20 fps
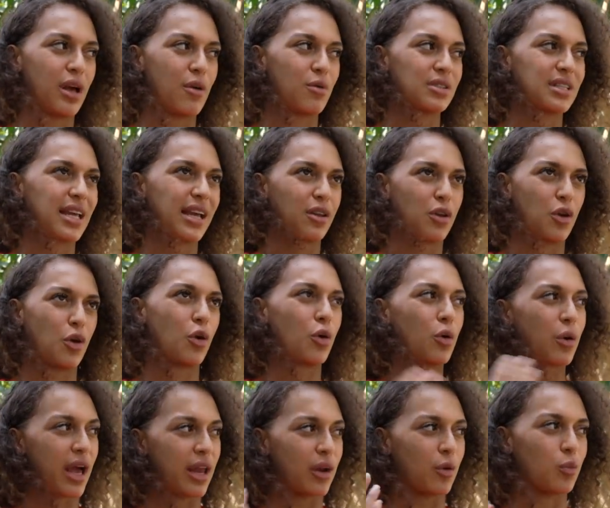I was like,
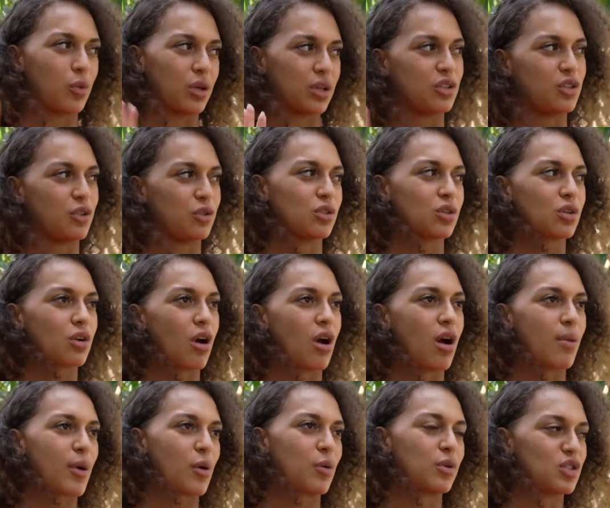no, I don't want you to
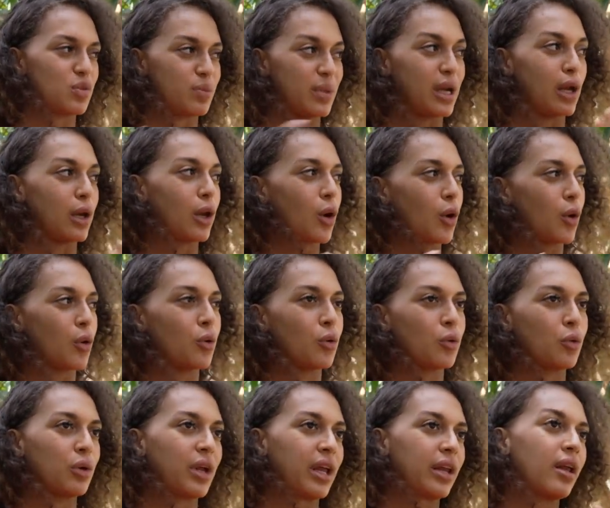come. I want to be
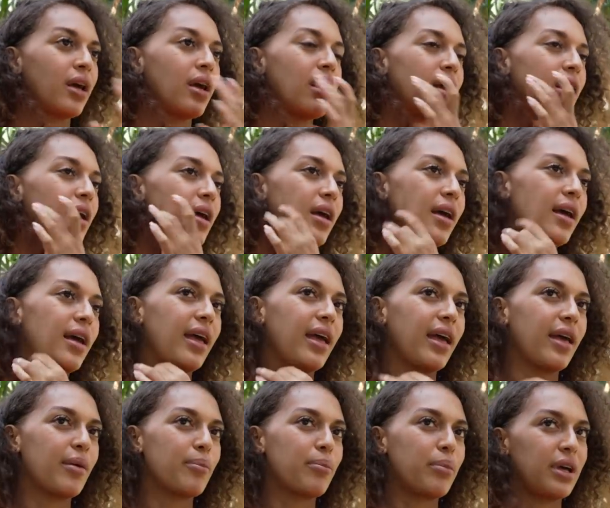alone.
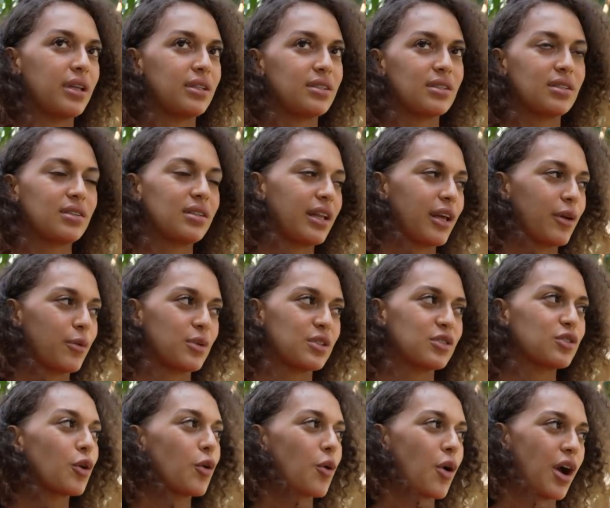But it was
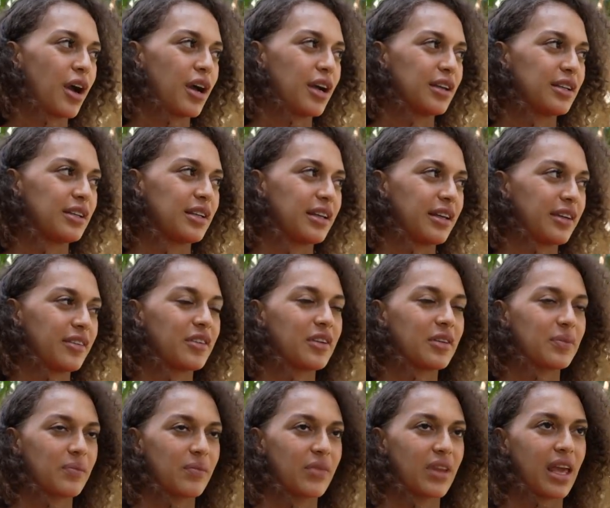so hard.
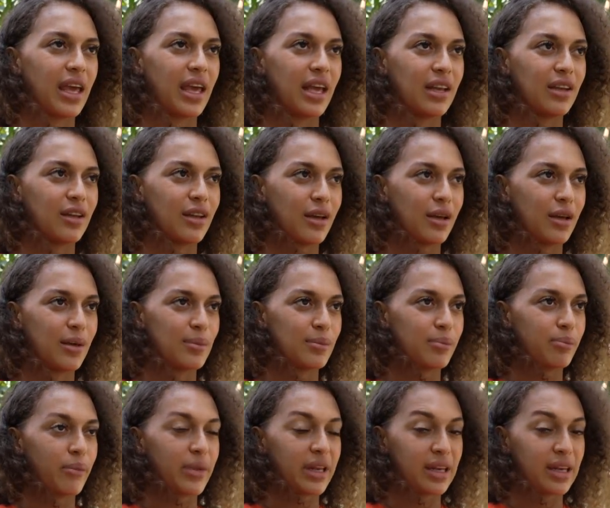Mm.